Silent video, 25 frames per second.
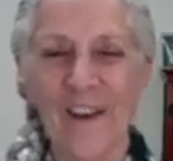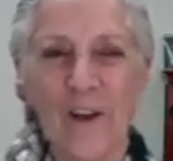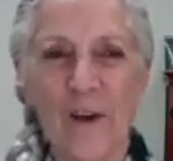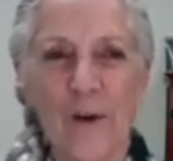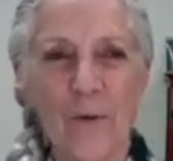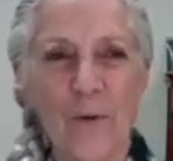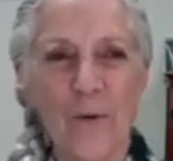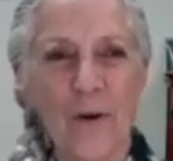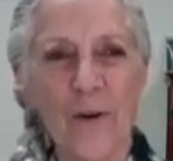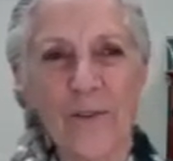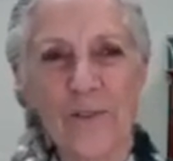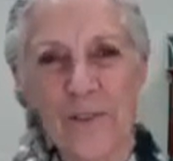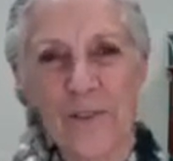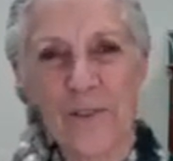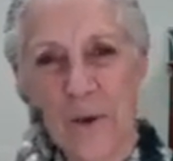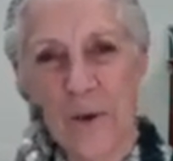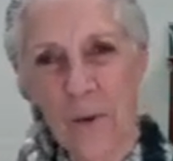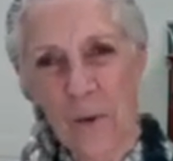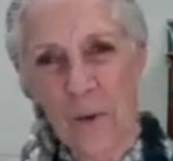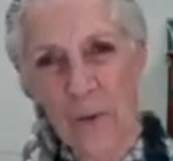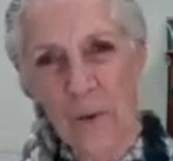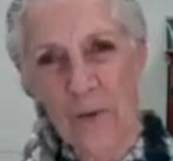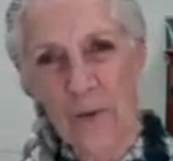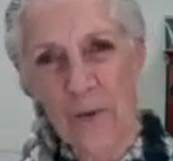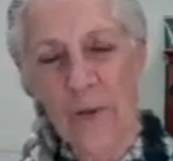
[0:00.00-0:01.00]
Well,
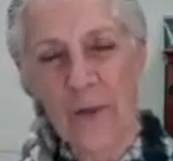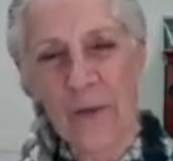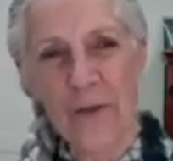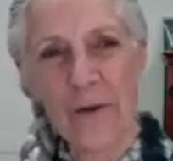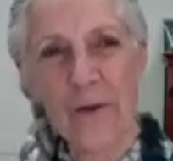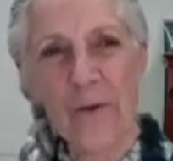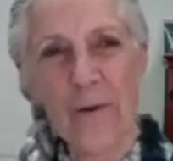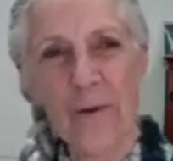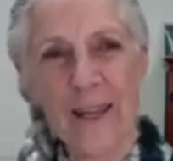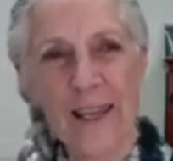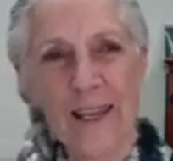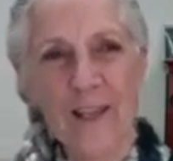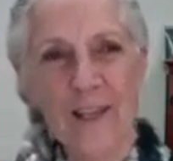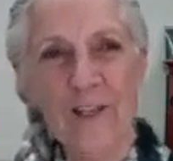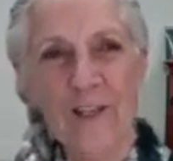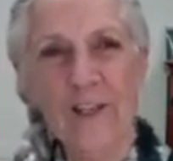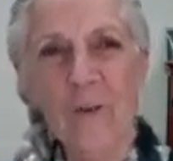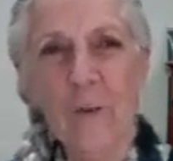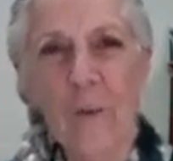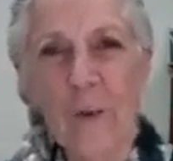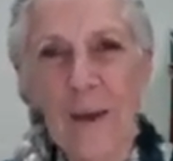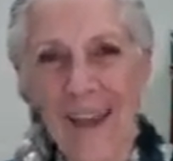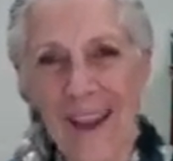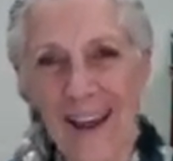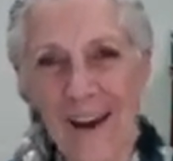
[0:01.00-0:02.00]
so the theory is
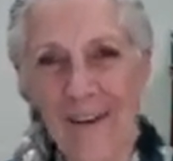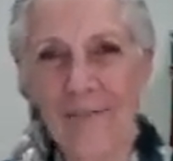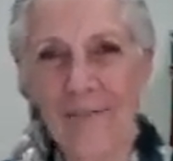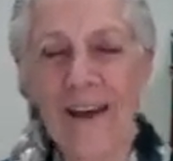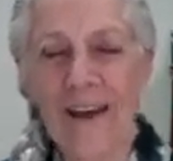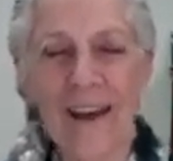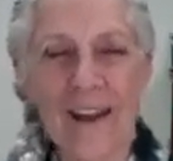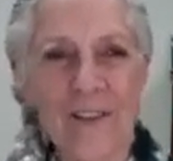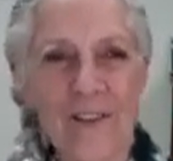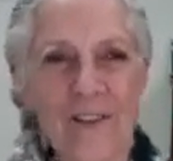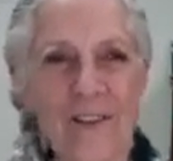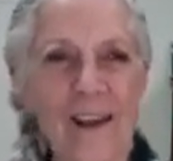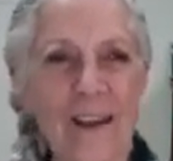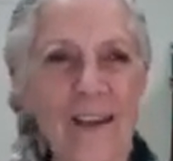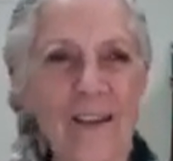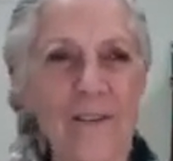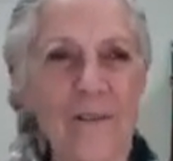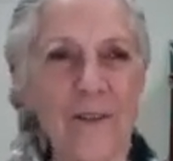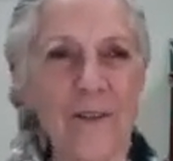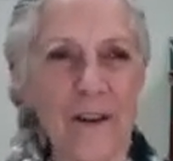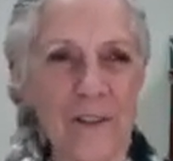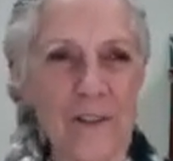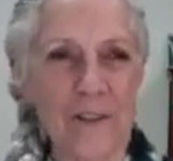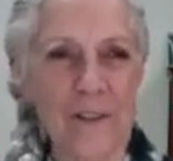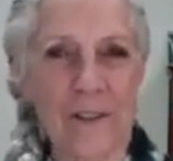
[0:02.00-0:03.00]
that we have that inside of
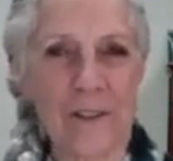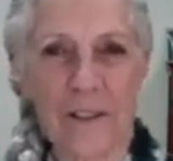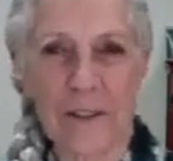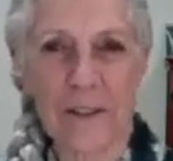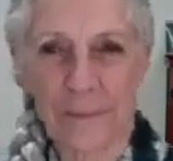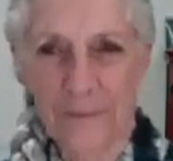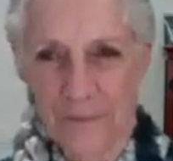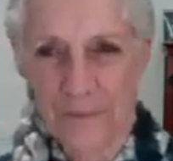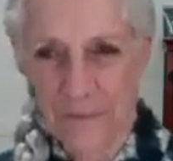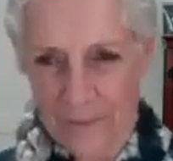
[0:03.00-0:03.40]
us.